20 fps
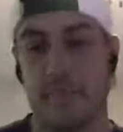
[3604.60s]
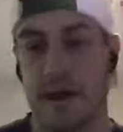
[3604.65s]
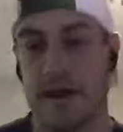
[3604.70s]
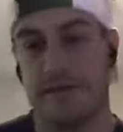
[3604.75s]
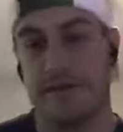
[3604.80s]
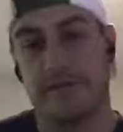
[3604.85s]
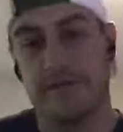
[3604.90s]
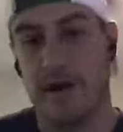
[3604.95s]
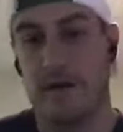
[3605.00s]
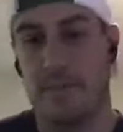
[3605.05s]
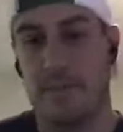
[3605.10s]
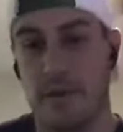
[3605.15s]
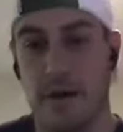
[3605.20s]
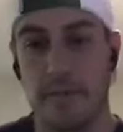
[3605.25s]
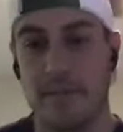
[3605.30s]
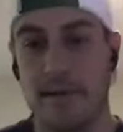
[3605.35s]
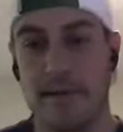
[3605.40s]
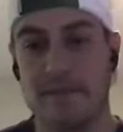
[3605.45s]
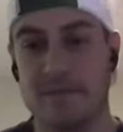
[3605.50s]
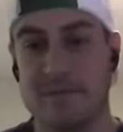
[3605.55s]
Mike Trout
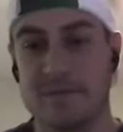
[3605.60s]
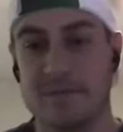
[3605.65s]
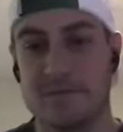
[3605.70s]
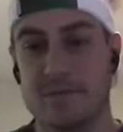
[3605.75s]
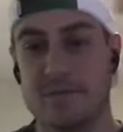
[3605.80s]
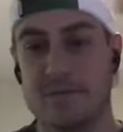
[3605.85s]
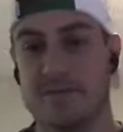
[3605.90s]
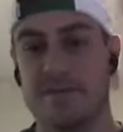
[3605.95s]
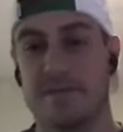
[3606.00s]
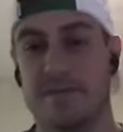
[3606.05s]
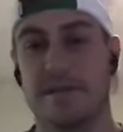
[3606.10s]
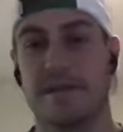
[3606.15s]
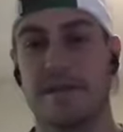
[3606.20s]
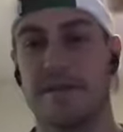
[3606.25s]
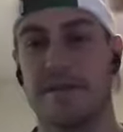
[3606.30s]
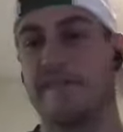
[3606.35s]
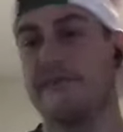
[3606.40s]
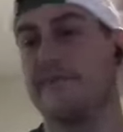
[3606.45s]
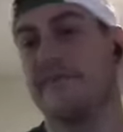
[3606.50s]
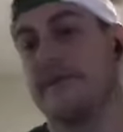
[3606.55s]
probably has a sweet swing. You
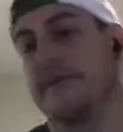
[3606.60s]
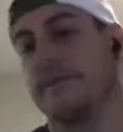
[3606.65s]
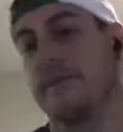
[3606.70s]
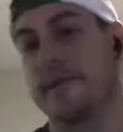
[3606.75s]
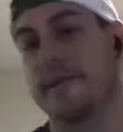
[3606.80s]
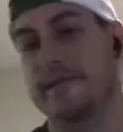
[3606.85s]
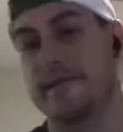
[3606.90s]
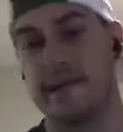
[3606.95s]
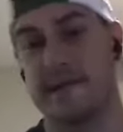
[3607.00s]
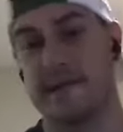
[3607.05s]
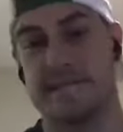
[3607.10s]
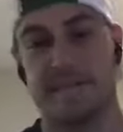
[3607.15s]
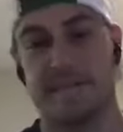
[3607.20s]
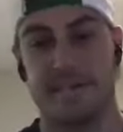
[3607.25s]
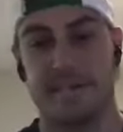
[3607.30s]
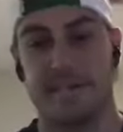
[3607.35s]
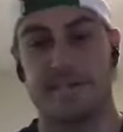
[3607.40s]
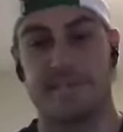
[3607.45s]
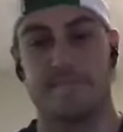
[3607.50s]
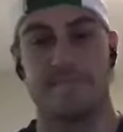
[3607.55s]
don't even think about that because he just
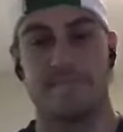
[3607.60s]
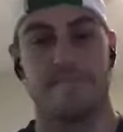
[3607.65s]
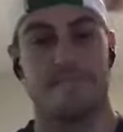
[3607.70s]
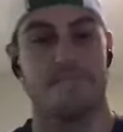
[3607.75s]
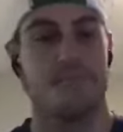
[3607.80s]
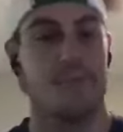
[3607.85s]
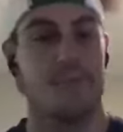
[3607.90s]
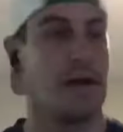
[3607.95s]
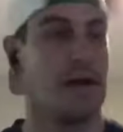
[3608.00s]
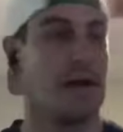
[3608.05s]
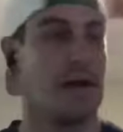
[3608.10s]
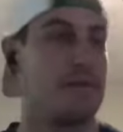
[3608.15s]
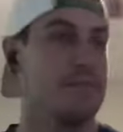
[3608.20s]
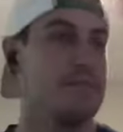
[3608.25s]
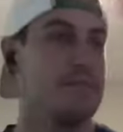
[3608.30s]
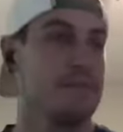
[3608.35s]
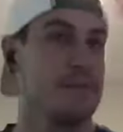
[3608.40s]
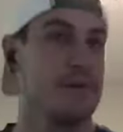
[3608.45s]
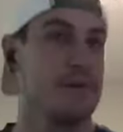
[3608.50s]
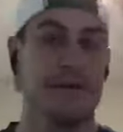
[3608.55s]
hits
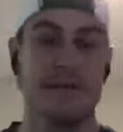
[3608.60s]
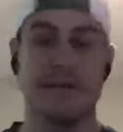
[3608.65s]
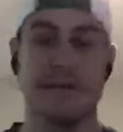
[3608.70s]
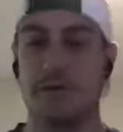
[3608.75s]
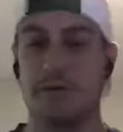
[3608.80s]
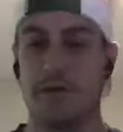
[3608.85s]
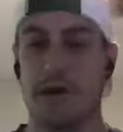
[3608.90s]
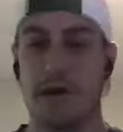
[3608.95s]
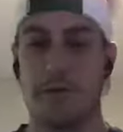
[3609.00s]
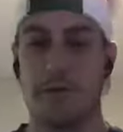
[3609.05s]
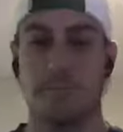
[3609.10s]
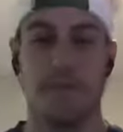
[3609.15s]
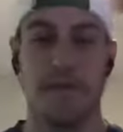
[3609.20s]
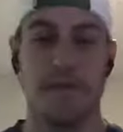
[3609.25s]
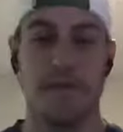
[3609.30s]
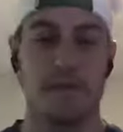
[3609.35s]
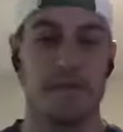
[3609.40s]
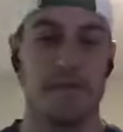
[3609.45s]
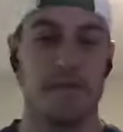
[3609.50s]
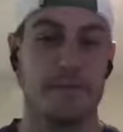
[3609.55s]
bombs. But Ichiro,
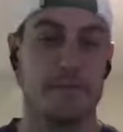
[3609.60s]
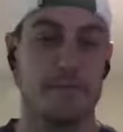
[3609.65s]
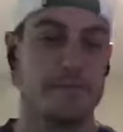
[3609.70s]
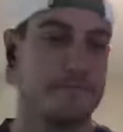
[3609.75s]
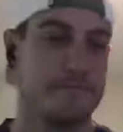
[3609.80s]
another good one.